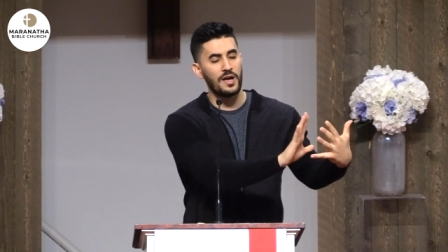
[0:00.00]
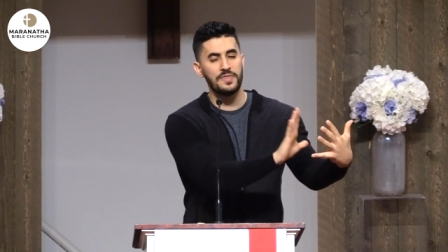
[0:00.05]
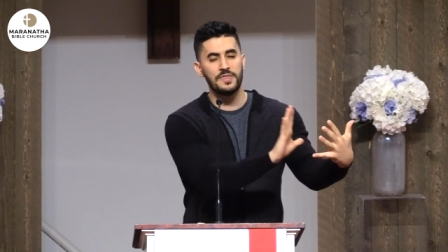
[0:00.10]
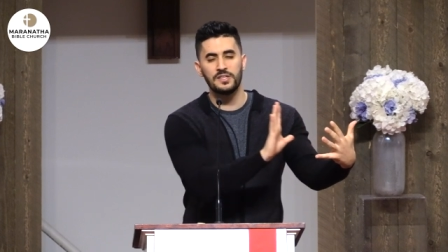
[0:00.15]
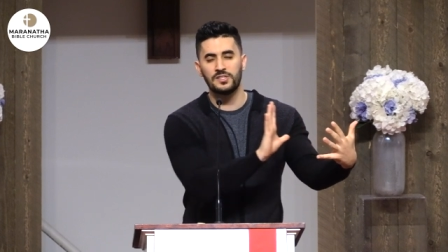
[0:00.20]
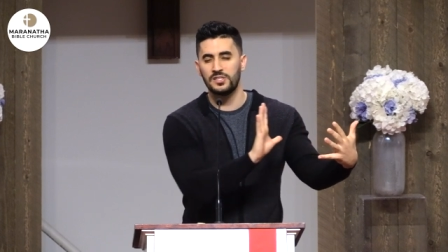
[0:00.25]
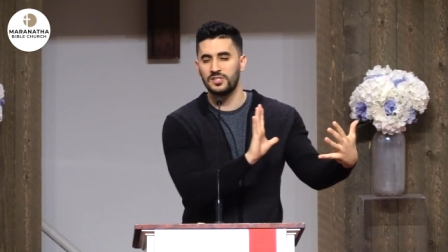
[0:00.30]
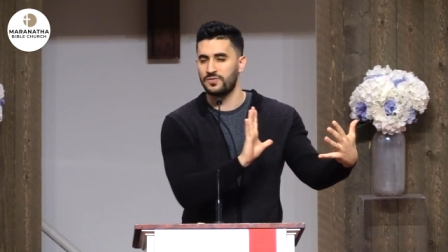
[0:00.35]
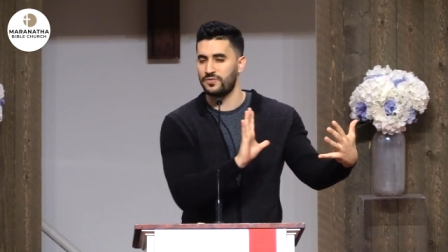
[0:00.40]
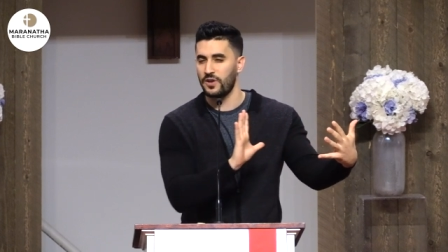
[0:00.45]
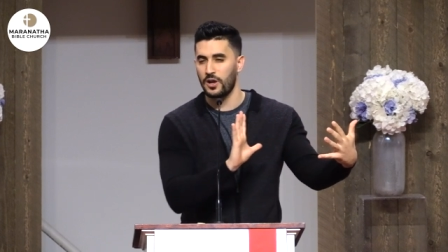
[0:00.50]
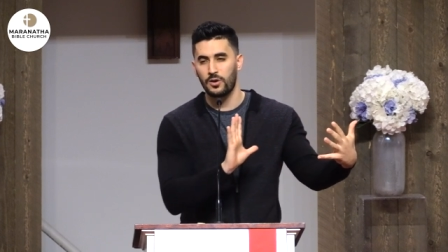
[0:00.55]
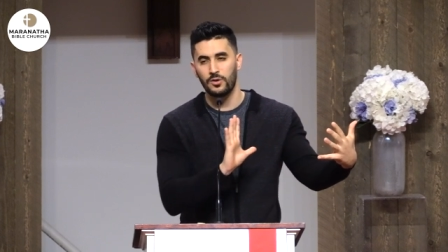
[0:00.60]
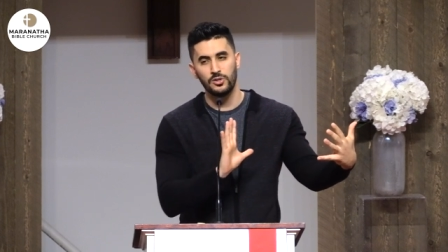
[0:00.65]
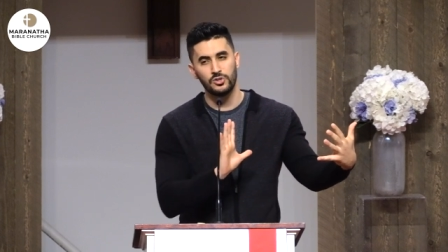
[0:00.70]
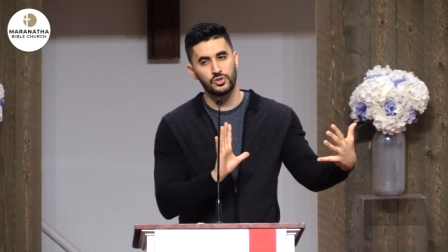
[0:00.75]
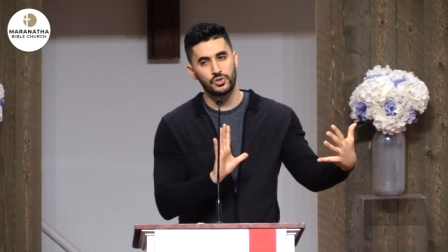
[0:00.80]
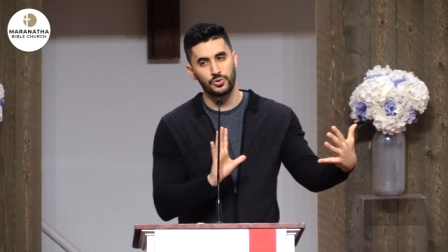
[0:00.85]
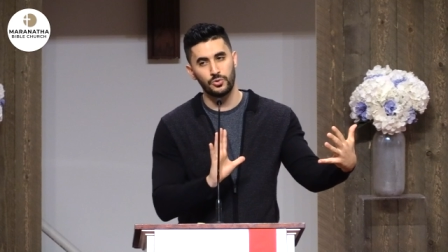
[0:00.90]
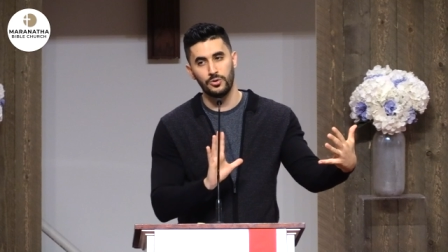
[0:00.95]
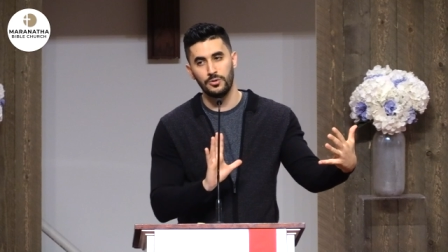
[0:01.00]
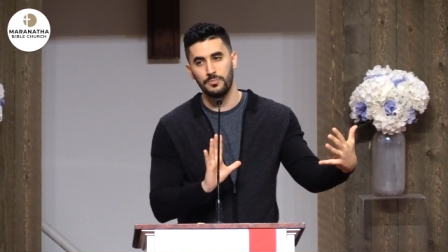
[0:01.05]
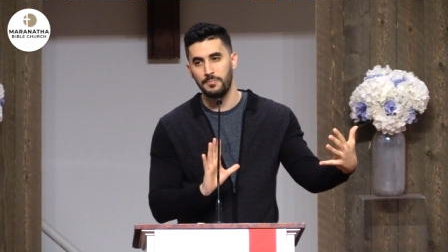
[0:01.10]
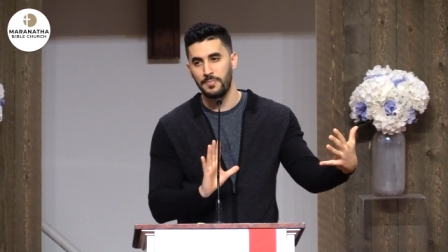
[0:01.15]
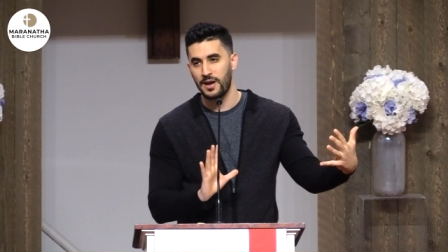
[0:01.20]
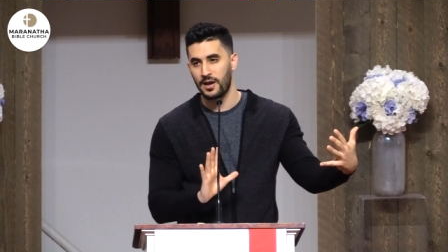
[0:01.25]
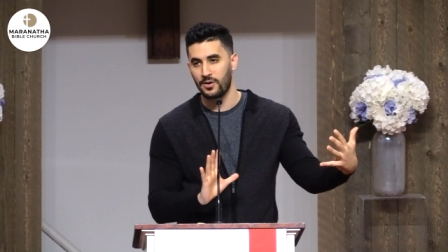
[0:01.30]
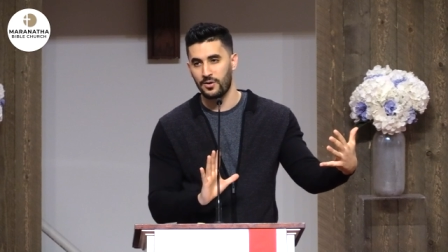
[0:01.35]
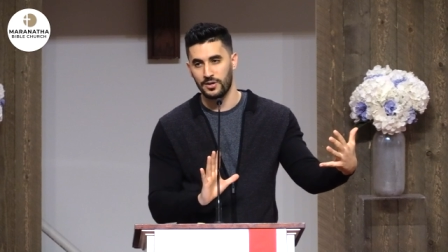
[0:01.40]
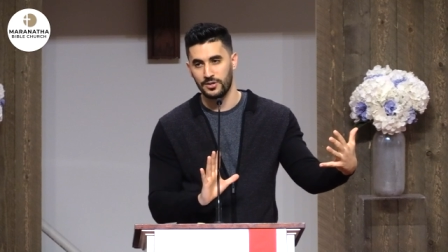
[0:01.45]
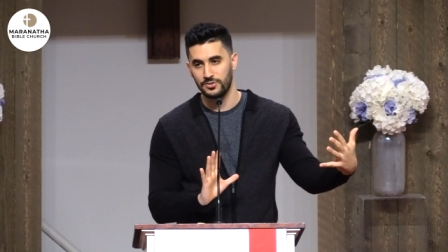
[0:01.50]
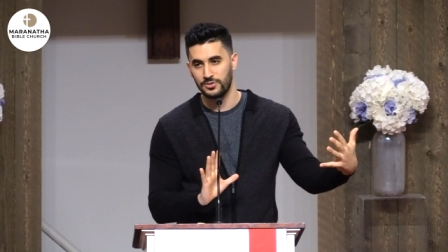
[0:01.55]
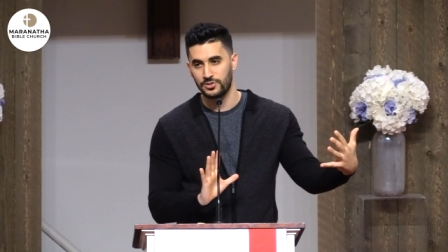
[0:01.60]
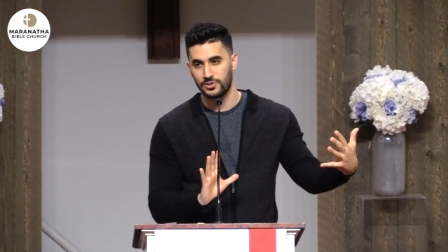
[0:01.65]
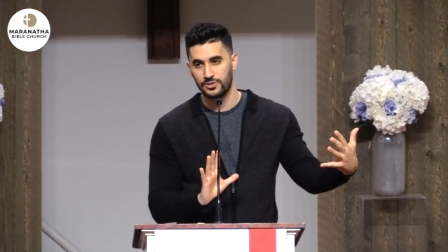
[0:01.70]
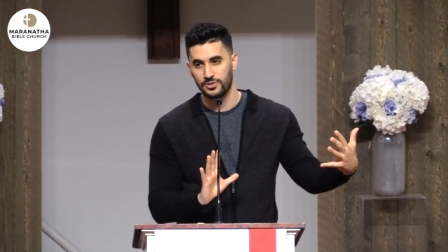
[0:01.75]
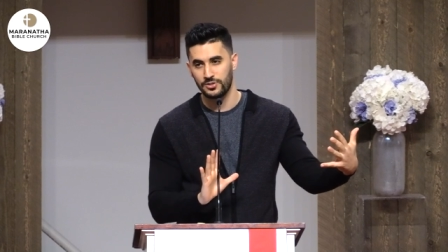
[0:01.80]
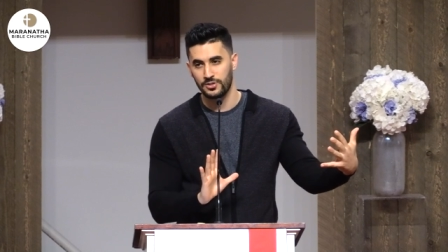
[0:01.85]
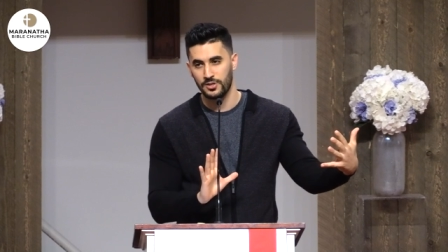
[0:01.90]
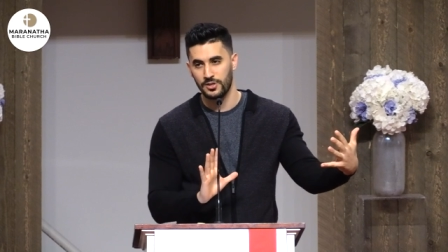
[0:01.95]
And this is very true in
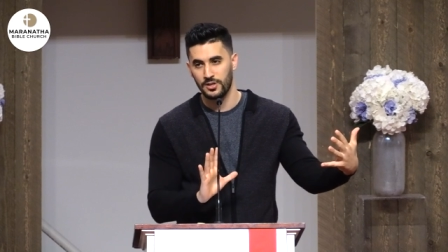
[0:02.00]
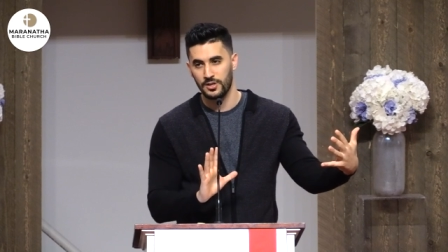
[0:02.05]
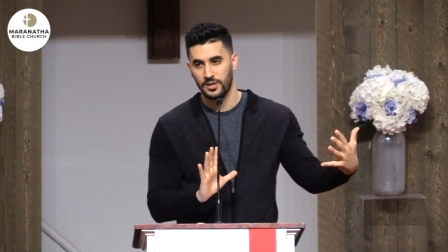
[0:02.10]
marriage.